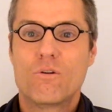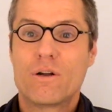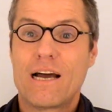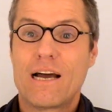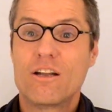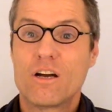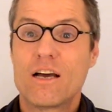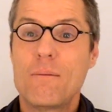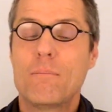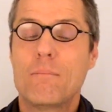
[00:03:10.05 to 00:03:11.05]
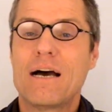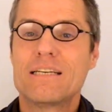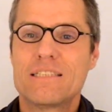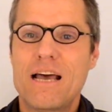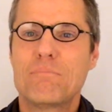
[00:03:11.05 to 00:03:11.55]
When I look up, my
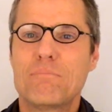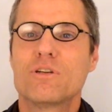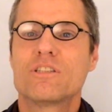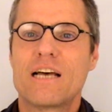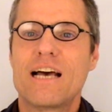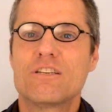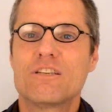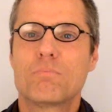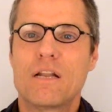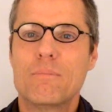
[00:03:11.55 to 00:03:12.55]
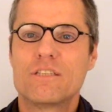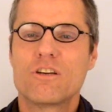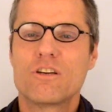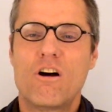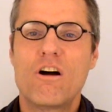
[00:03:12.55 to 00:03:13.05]
sample size
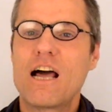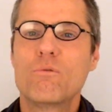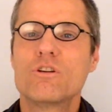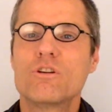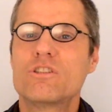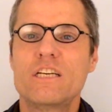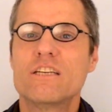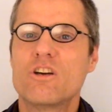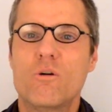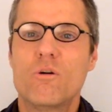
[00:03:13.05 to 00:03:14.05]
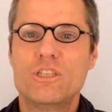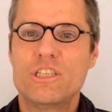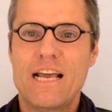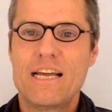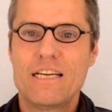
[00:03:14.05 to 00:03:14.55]
plummets. All I will see is
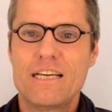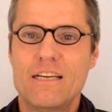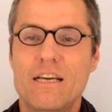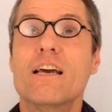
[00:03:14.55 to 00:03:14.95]
homogeneity.